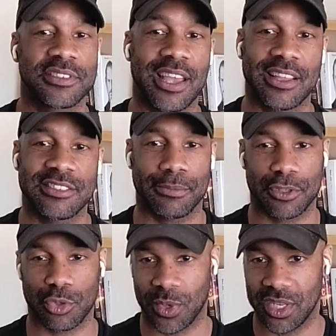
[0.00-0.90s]
seconds in
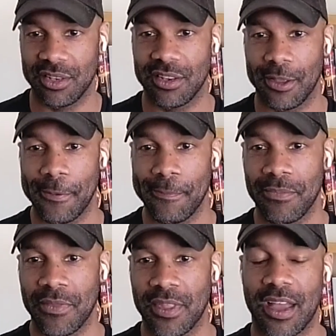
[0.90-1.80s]
between.
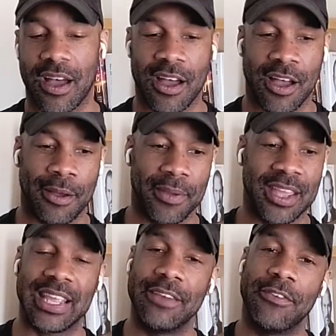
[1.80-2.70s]

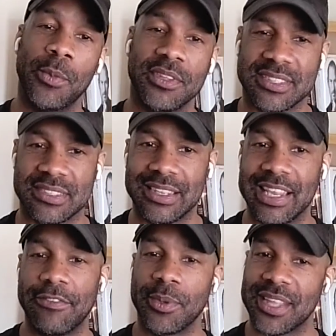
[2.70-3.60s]
And even with the
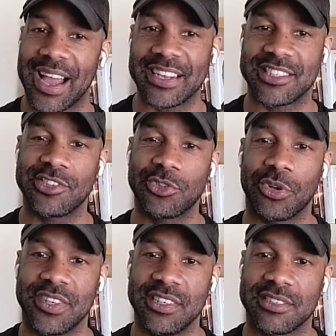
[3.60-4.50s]
IG
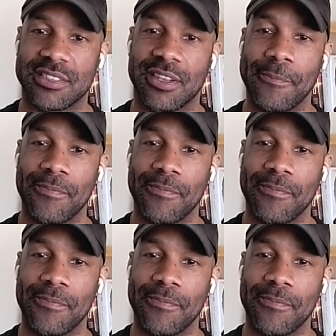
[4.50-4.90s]
stories,